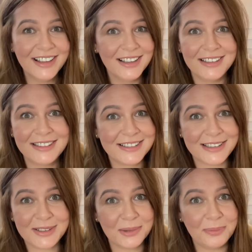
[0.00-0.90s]
Honestly,
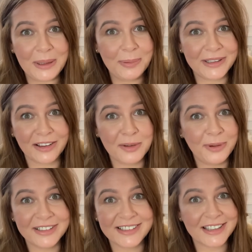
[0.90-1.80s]
some people, you have to put
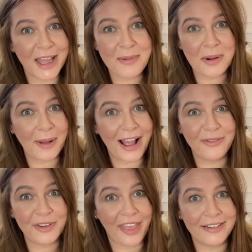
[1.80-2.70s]
a disclaimer about
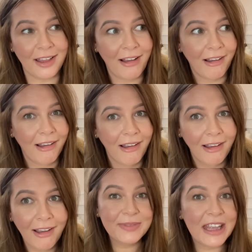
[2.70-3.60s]
everything.
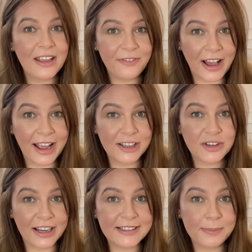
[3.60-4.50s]
If I
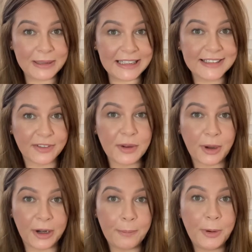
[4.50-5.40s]
tried to please
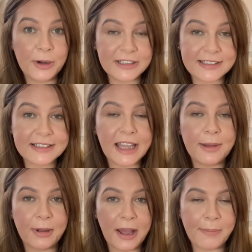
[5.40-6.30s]
everyone and put a
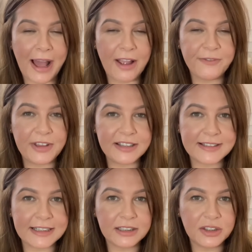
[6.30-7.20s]
disclaimer about every
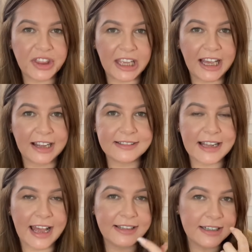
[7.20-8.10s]
single thing I
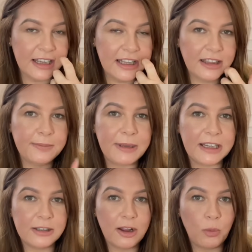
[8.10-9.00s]
said, there'd be
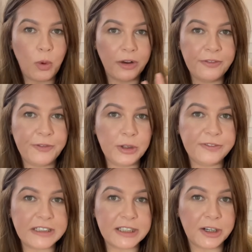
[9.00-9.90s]
a one full
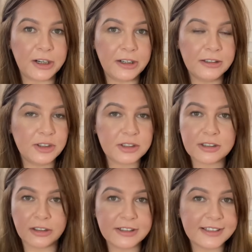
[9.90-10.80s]
video just
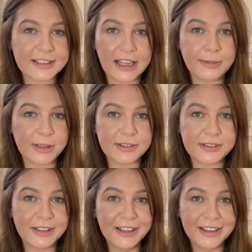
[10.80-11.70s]
on disclaimers.
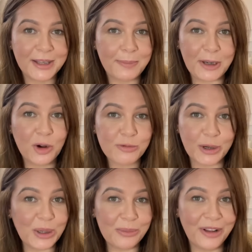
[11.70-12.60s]
There'd be no
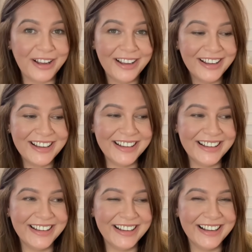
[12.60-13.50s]
room
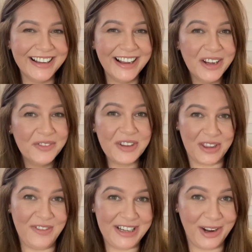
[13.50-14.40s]
for the
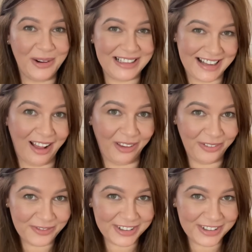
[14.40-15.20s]
video itself.